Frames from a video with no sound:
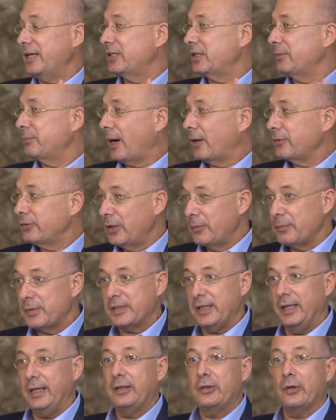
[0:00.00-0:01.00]
it's about
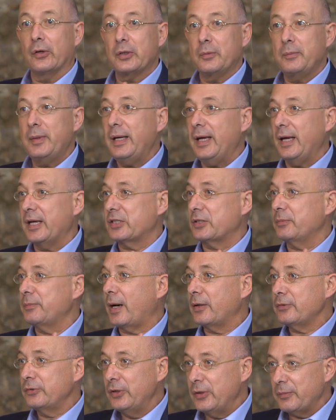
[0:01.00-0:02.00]
numbers. Economy is
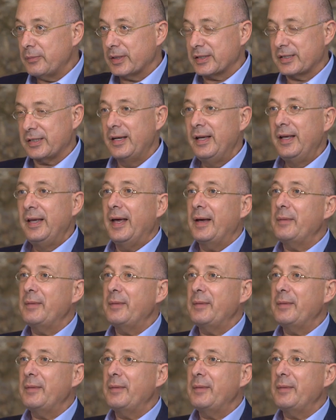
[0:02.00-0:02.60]
about numbers.